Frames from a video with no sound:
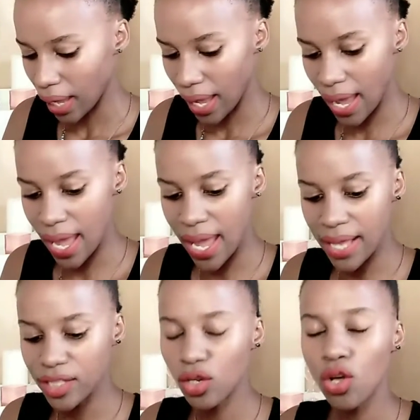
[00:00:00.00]

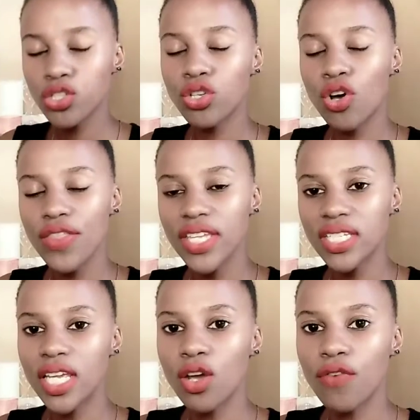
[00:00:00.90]
And also on the
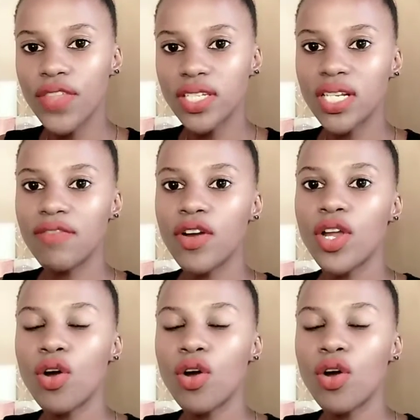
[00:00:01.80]
day of the delivery,